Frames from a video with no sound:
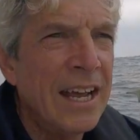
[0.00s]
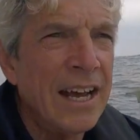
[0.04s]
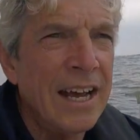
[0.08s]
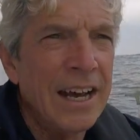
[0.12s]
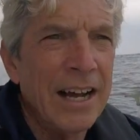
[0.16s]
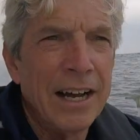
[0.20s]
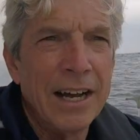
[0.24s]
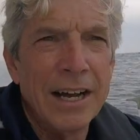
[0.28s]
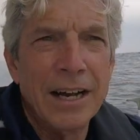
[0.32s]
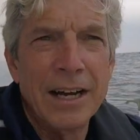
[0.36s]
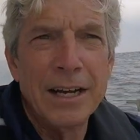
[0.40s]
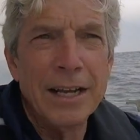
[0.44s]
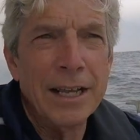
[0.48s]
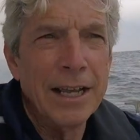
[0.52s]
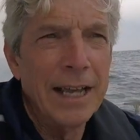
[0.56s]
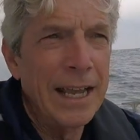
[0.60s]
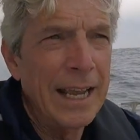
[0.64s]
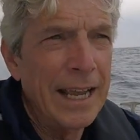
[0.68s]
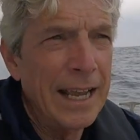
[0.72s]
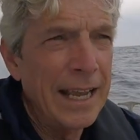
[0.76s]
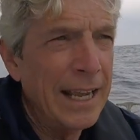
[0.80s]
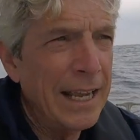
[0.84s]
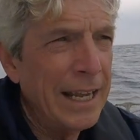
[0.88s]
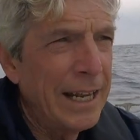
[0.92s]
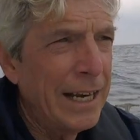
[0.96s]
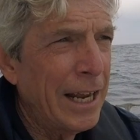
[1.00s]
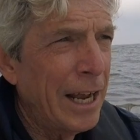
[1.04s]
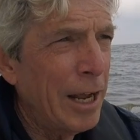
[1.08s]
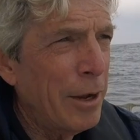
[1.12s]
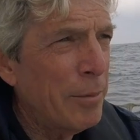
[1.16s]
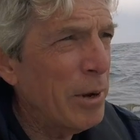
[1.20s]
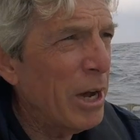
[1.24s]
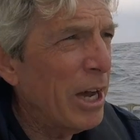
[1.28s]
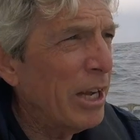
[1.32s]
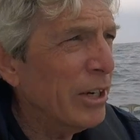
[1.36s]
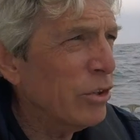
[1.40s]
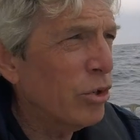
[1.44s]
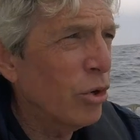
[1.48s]
uh, and
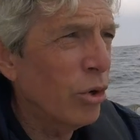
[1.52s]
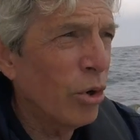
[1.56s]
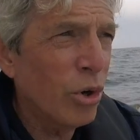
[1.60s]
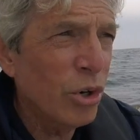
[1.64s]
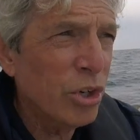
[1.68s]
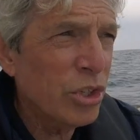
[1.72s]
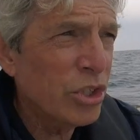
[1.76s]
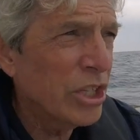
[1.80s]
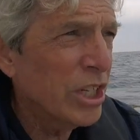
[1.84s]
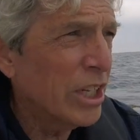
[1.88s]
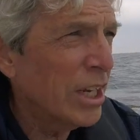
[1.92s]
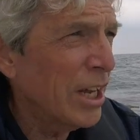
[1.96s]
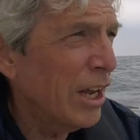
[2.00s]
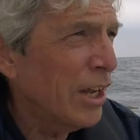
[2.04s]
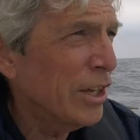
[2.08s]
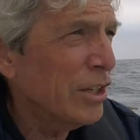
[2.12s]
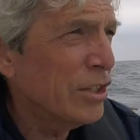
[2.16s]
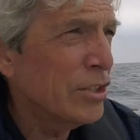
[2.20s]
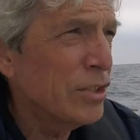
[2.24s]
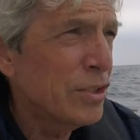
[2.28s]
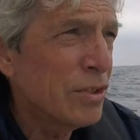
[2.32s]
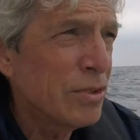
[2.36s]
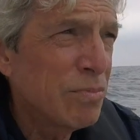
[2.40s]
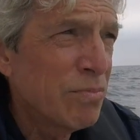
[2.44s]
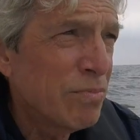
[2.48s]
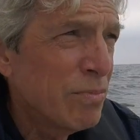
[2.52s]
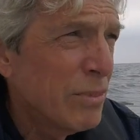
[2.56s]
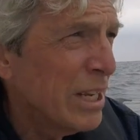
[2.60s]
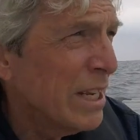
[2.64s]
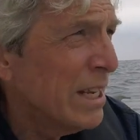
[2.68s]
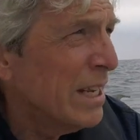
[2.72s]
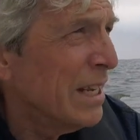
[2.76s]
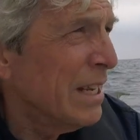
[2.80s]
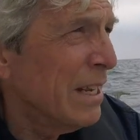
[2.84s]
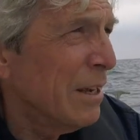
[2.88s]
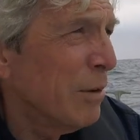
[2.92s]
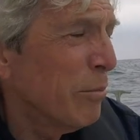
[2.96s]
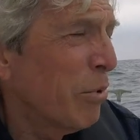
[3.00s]
I'm on course and on
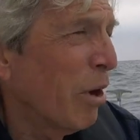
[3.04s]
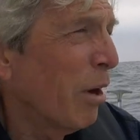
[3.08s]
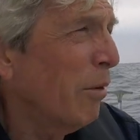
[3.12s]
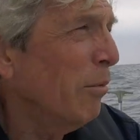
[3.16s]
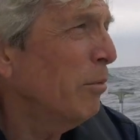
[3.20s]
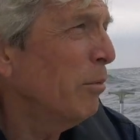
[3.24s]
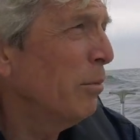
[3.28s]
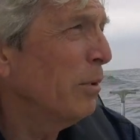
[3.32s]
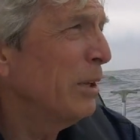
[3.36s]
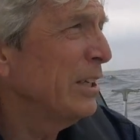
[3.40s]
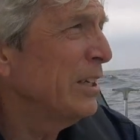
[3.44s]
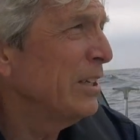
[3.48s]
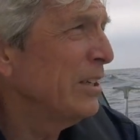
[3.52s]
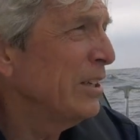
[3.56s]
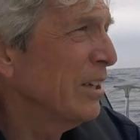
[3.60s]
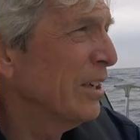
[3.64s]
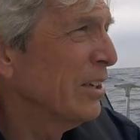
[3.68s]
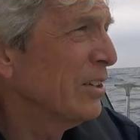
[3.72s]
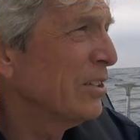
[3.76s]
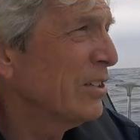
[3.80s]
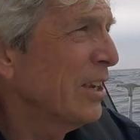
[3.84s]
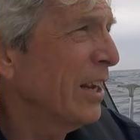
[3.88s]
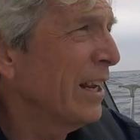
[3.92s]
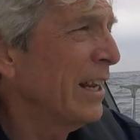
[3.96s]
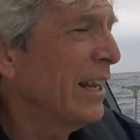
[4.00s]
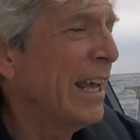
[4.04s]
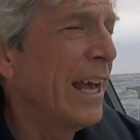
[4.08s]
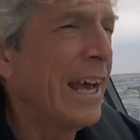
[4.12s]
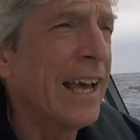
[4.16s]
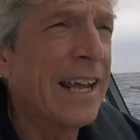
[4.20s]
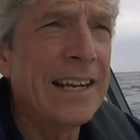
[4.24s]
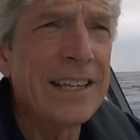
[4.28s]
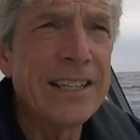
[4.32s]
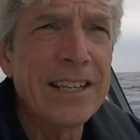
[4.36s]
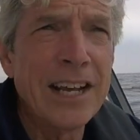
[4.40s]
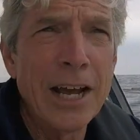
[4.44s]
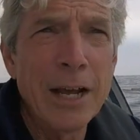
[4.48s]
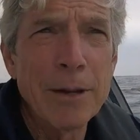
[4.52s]
probably uh, slightly ahead
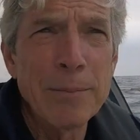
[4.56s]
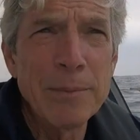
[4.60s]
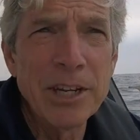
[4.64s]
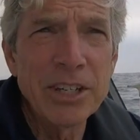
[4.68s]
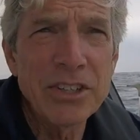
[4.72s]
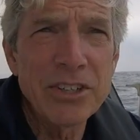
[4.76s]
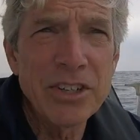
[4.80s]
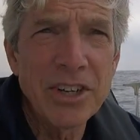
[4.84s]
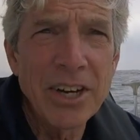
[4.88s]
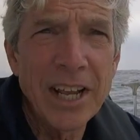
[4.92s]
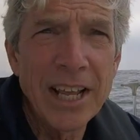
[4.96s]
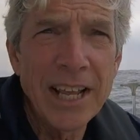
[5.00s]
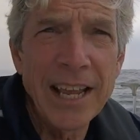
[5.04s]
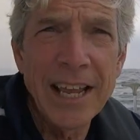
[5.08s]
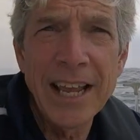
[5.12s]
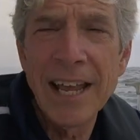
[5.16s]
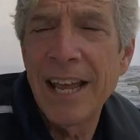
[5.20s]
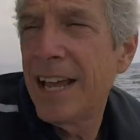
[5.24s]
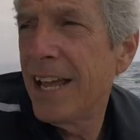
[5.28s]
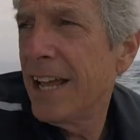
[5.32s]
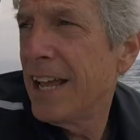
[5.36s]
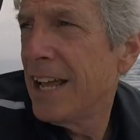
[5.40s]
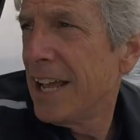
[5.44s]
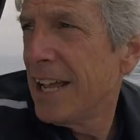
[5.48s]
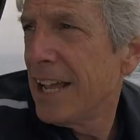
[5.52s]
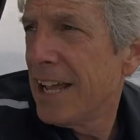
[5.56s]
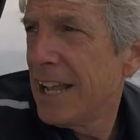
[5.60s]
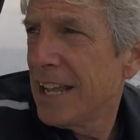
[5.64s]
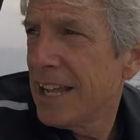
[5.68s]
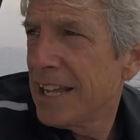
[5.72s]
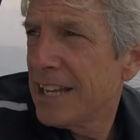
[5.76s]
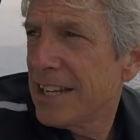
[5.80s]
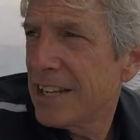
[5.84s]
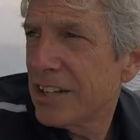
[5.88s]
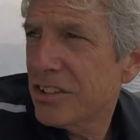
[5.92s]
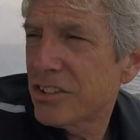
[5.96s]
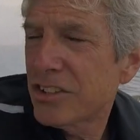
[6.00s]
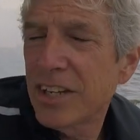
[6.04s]
of time yesterday
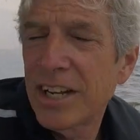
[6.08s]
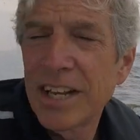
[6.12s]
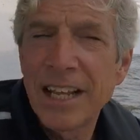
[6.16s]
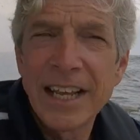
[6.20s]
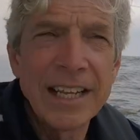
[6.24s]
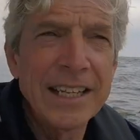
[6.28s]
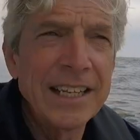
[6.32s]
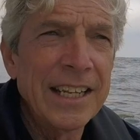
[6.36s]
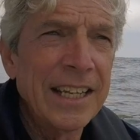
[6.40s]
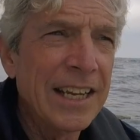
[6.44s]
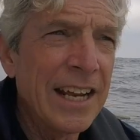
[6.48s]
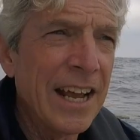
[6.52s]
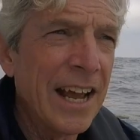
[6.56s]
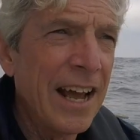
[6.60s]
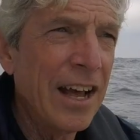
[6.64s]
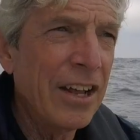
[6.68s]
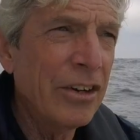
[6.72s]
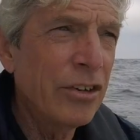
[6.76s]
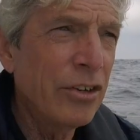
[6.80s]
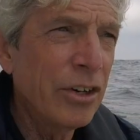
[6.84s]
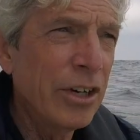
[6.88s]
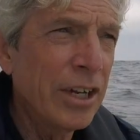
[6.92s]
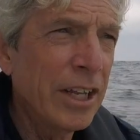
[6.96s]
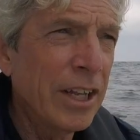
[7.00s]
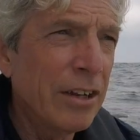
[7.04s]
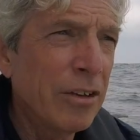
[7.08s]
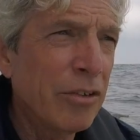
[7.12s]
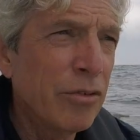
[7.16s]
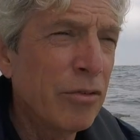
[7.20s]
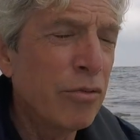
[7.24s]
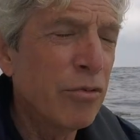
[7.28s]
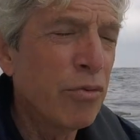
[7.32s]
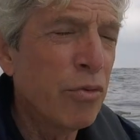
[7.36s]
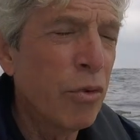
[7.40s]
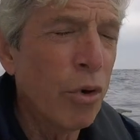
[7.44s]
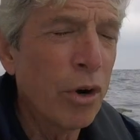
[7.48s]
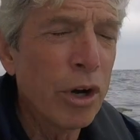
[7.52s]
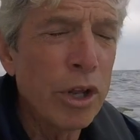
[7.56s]
yesterday I did
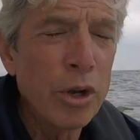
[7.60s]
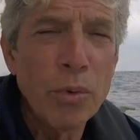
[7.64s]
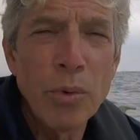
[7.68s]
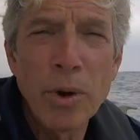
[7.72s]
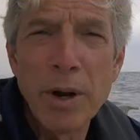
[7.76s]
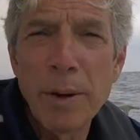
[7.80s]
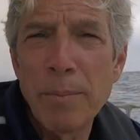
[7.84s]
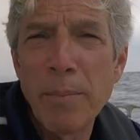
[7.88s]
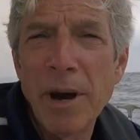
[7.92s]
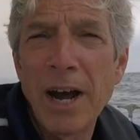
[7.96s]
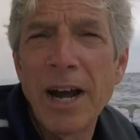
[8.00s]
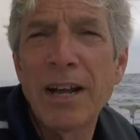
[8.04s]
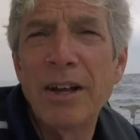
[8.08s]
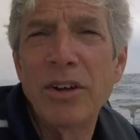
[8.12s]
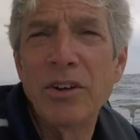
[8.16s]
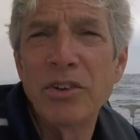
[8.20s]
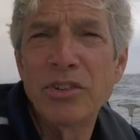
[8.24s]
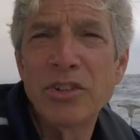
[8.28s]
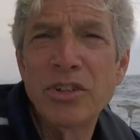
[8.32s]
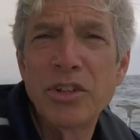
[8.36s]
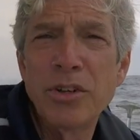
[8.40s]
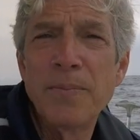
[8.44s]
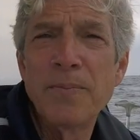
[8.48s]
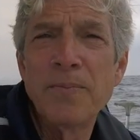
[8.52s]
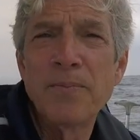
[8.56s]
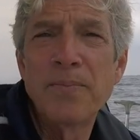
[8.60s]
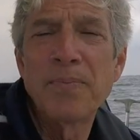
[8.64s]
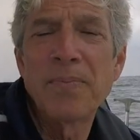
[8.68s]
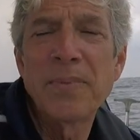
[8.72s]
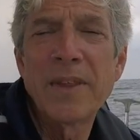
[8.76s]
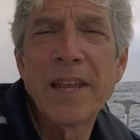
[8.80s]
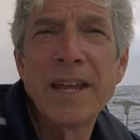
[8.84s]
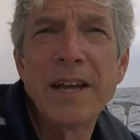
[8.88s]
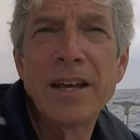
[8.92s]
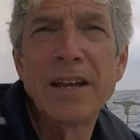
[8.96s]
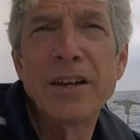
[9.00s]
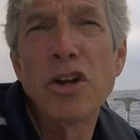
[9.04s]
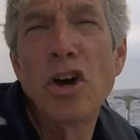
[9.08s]
141 miles
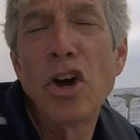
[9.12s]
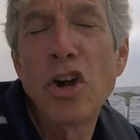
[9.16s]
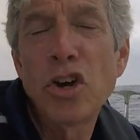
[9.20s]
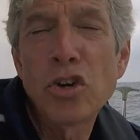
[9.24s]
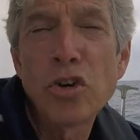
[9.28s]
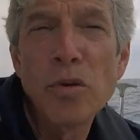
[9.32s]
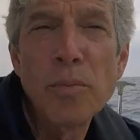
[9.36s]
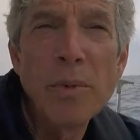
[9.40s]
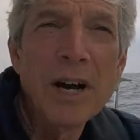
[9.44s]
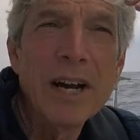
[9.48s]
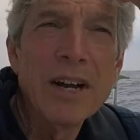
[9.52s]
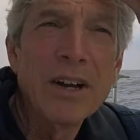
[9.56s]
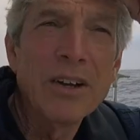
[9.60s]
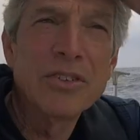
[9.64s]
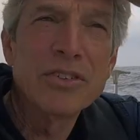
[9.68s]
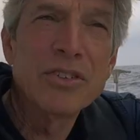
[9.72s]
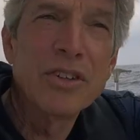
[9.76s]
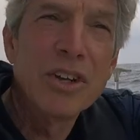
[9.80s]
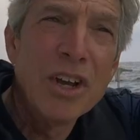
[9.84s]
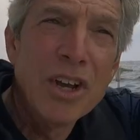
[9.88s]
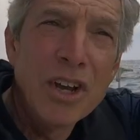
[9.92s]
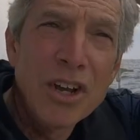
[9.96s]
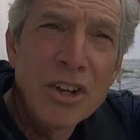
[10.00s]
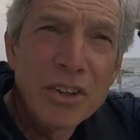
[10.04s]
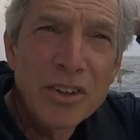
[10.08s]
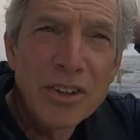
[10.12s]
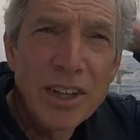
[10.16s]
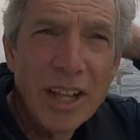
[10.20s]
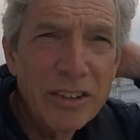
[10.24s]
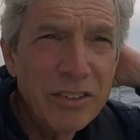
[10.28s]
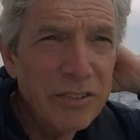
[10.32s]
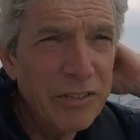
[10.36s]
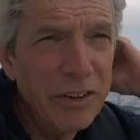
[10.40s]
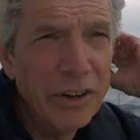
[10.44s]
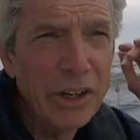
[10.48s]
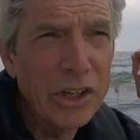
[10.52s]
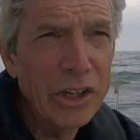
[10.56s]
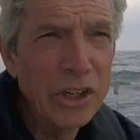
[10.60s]
uh, nautical miles so that's
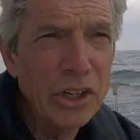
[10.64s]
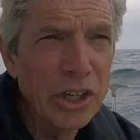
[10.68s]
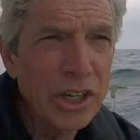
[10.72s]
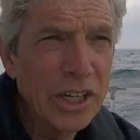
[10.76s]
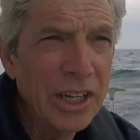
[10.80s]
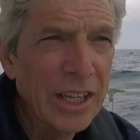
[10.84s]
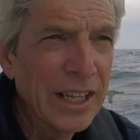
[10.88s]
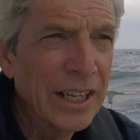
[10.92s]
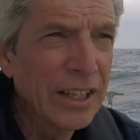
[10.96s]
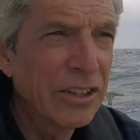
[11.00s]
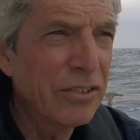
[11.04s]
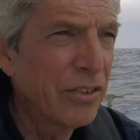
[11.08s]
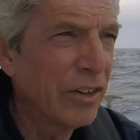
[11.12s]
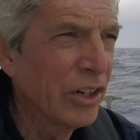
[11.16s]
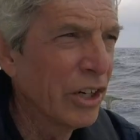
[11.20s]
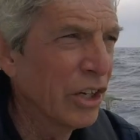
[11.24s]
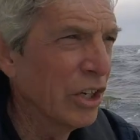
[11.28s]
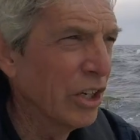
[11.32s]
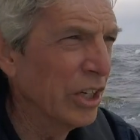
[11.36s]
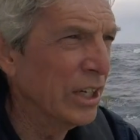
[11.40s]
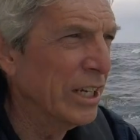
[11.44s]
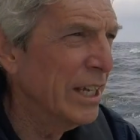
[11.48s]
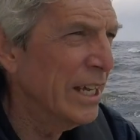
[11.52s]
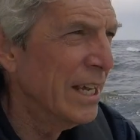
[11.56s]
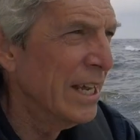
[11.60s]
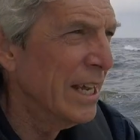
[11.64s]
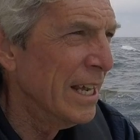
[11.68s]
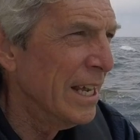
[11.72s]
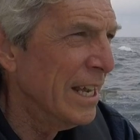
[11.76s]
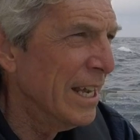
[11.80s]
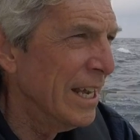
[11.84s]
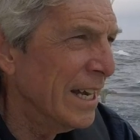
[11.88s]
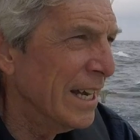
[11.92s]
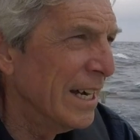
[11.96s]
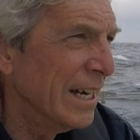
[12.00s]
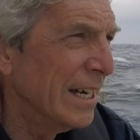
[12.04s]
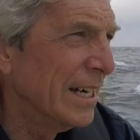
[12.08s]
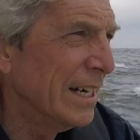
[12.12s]
very good that's very good
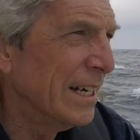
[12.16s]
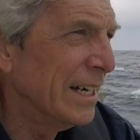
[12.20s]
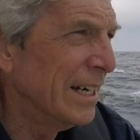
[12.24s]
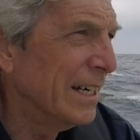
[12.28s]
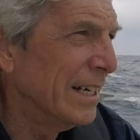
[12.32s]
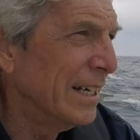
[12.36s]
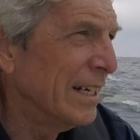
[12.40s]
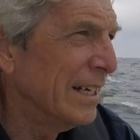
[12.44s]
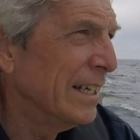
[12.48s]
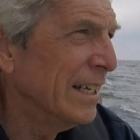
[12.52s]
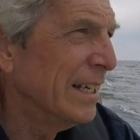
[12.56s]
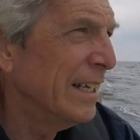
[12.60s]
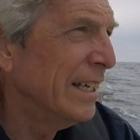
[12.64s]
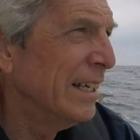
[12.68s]
uh,